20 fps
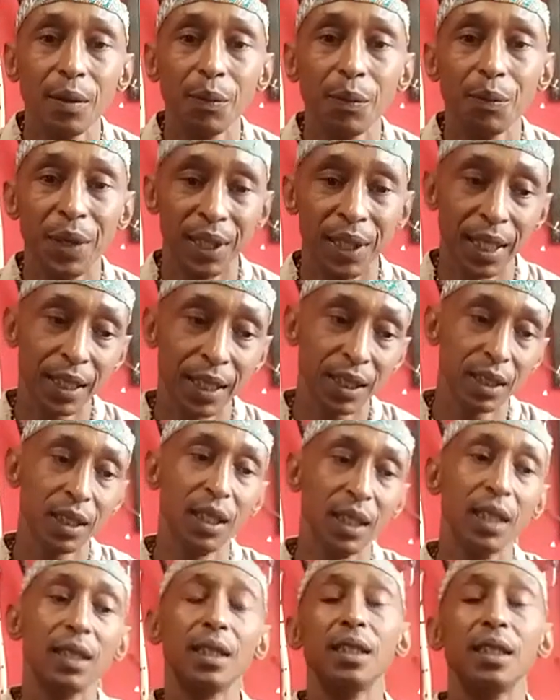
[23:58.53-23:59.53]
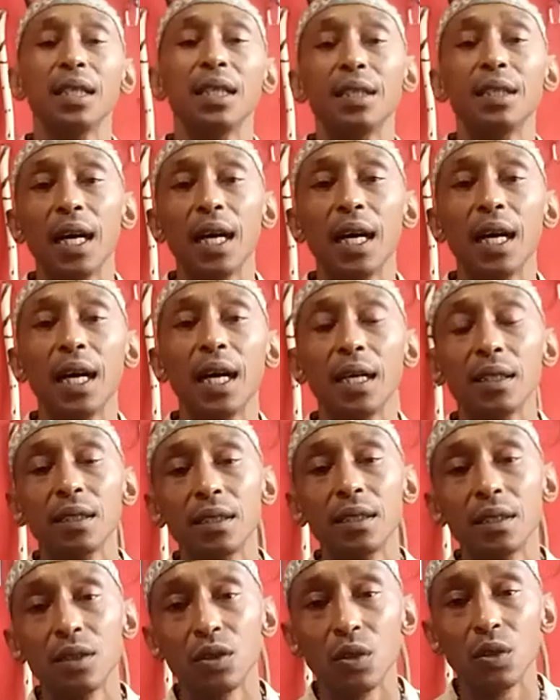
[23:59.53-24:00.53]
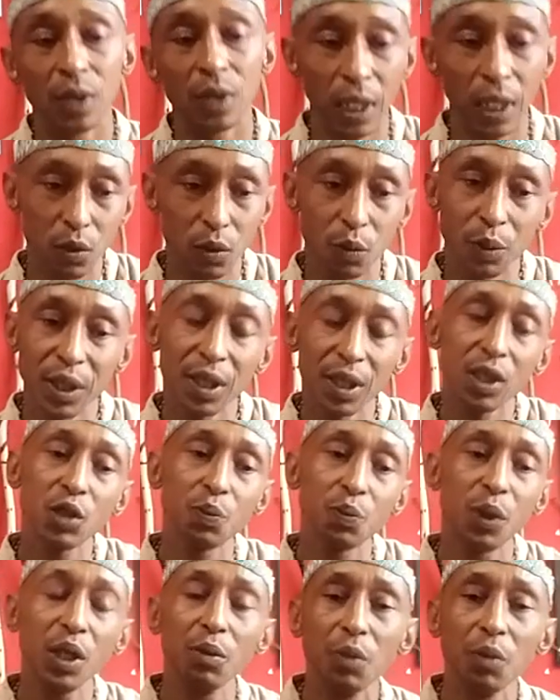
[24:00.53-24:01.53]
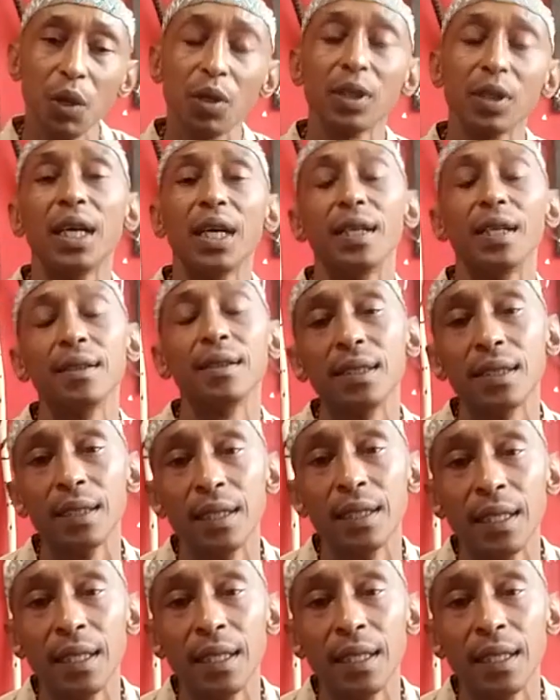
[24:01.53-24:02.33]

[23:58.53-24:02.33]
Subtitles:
But that is learned in a dance. So that would be the springbok dance.